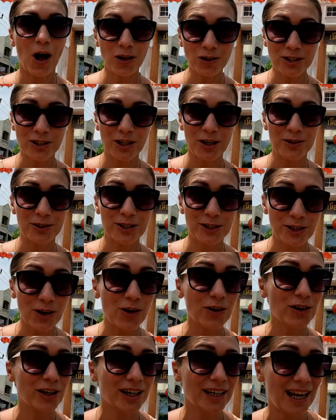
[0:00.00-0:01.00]
Also
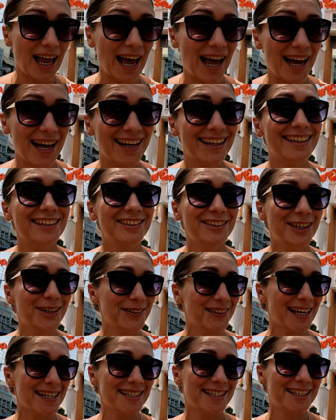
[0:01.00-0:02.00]
Songkla,
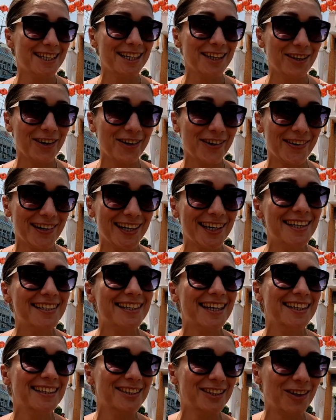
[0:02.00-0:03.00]
known as Singora,
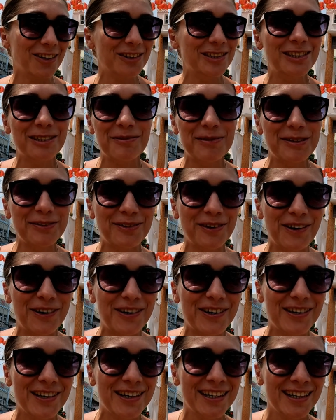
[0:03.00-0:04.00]
as I told you
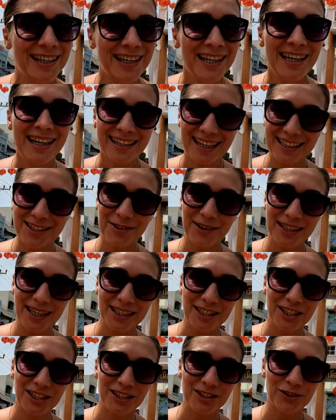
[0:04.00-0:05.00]
before. That's quite
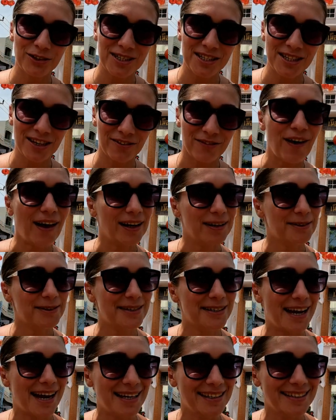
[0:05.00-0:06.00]
actually interesting fact
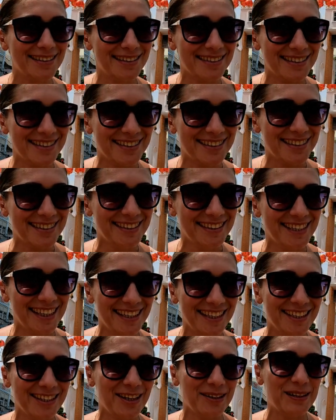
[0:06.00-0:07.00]
because I
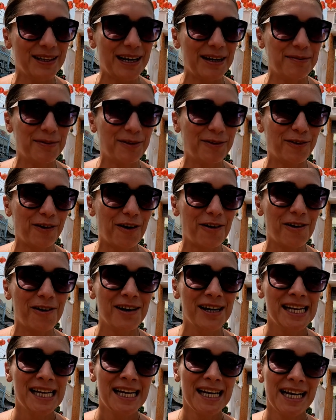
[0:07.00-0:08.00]
didn't know that before.
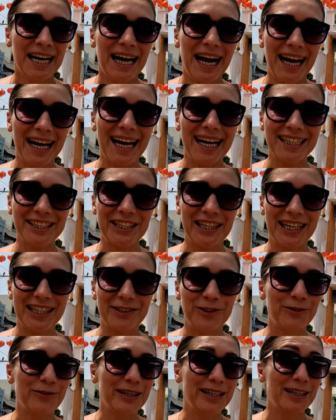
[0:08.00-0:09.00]
I actually
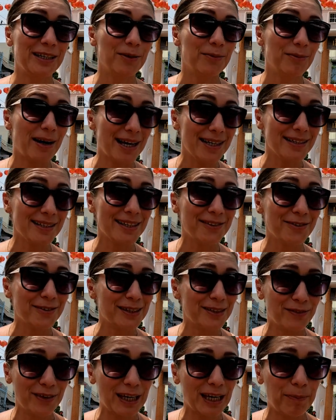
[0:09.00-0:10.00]
had to read it myself
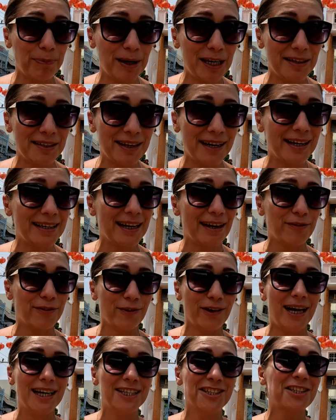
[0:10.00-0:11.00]
in Wikipedia and I
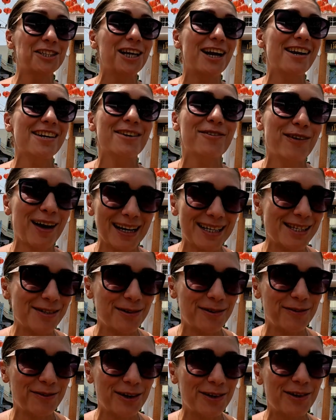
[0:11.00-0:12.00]
thought I share the facts
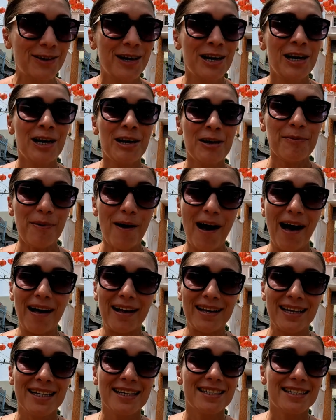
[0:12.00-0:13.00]
with you. But
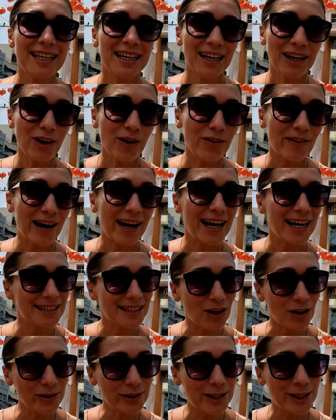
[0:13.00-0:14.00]
Singora
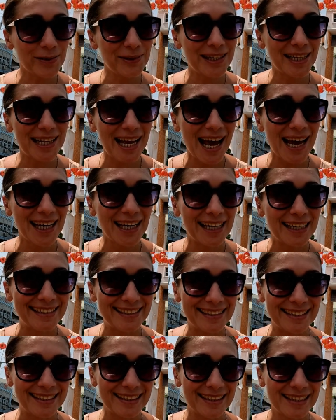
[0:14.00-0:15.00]
has also an
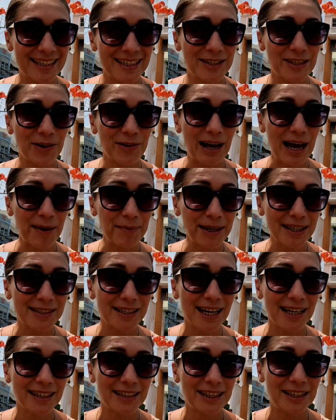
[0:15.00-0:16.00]
island. So I'm
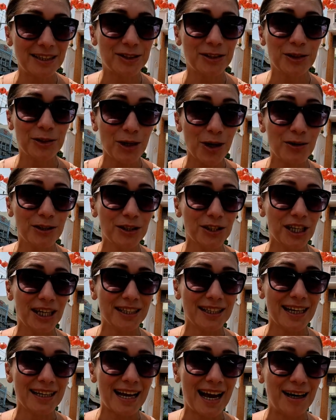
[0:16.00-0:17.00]
excited to go and
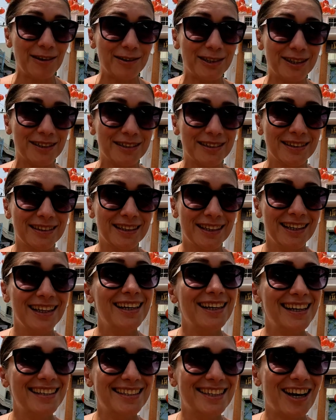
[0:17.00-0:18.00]
check that out.
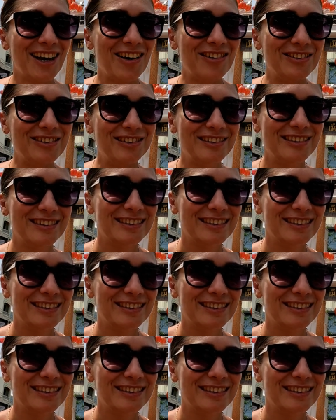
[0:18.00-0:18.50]
Let's go.